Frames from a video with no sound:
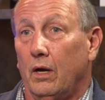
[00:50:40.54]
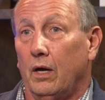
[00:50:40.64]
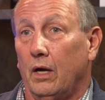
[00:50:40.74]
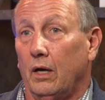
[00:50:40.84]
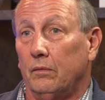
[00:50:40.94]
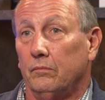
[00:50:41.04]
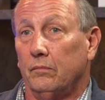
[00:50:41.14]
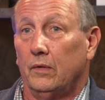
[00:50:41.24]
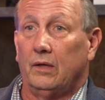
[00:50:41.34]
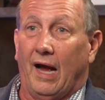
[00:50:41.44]

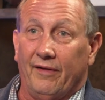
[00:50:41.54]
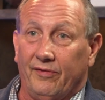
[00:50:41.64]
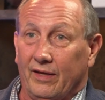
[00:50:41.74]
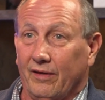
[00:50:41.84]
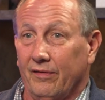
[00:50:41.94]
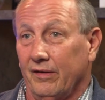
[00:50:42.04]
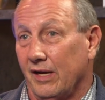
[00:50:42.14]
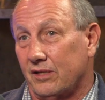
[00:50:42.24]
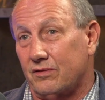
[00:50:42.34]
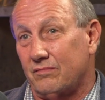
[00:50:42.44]
I think in the
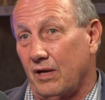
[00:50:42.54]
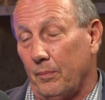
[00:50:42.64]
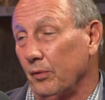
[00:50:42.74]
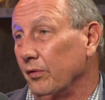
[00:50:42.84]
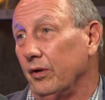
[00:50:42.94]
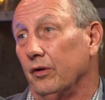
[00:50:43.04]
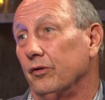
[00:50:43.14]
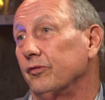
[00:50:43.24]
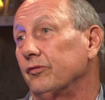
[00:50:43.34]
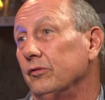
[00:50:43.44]
next couple of
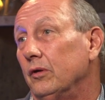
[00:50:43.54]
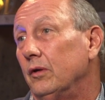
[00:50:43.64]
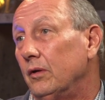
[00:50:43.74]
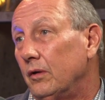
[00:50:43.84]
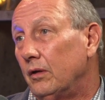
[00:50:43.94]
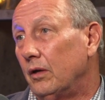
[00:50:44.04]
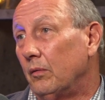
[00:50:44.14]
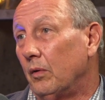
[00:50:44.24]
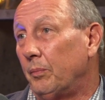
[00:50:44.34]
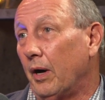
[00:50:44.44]
years,
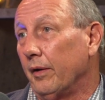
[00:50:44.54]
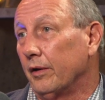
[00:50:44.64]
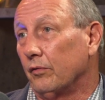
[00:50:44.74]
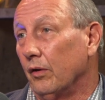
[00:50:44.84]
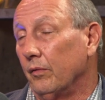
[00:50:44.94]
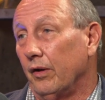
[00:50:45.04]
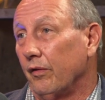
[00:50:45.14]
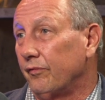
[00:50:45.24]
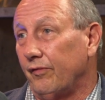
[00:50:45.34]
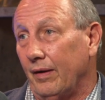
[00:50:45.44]
we'll probably grow
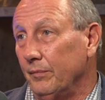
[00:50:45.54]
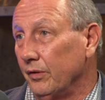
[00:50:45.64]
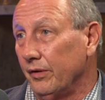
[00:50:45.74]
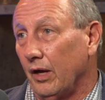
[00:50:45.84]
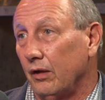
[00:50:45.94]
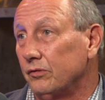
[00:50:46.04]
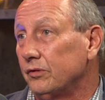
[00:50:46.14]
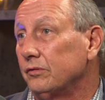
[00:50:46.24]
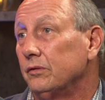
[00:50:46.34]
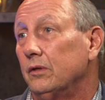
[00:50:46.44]
another $5 million,
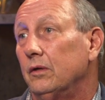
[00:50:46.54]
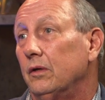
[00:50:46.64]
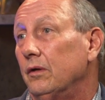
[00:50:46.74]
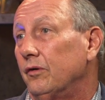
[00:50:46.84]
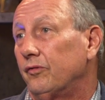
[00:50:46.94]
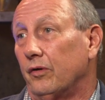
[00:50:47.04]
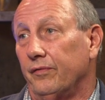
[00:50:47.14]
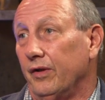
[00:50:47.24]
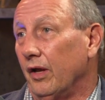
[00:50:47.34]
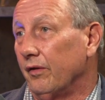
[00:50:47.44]

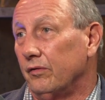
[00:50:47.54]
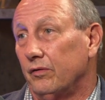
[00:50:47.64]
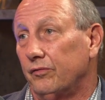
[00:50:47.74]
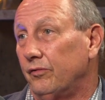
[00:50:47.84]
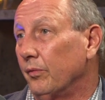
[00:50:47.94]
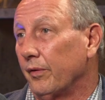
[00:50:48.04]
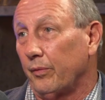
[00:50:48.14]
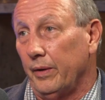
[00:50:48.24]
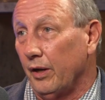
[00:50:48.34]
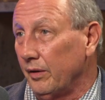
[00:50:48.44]
serve another 200 or
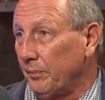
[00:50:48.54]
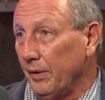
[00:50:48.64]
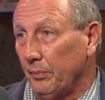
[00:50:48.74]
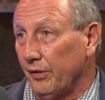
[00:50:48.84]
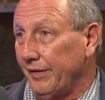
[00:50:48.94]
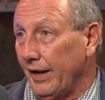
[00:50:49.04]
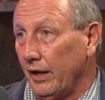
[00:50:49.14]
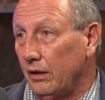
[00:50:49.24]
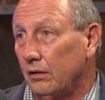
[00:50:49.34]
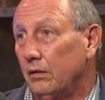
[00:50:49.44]
300 people a
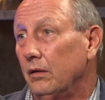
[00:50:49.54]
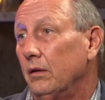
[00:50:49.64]
day,